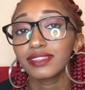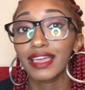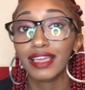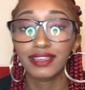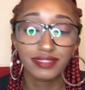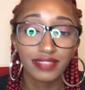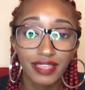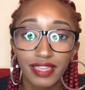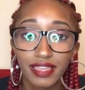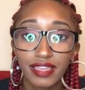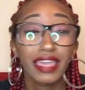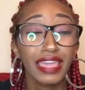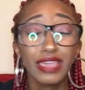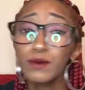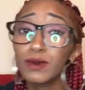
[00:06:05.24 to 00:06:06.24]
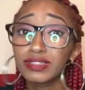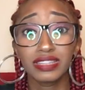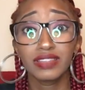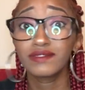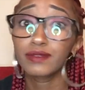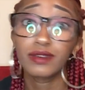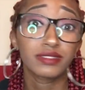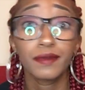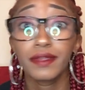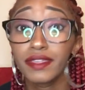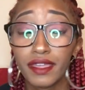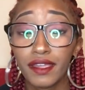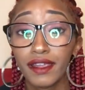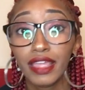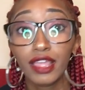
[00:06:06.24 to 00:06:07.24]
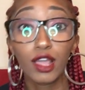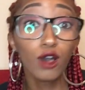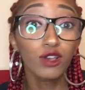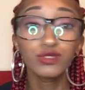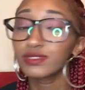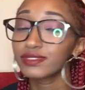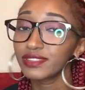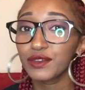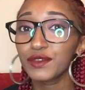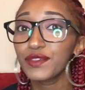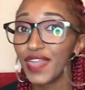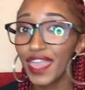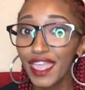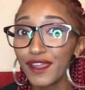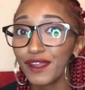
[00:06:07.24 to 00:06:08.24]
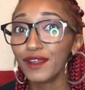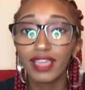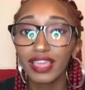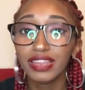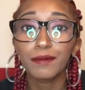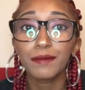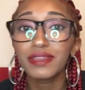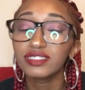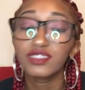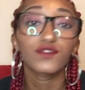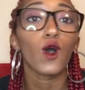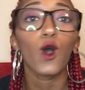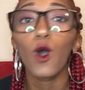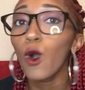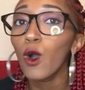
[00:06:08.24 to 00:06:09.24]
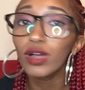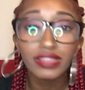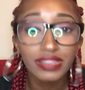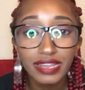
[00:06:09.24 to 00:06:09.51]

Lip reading: like I said, he wasn't even supposed to be there. And Ghost was still there in the midst of all of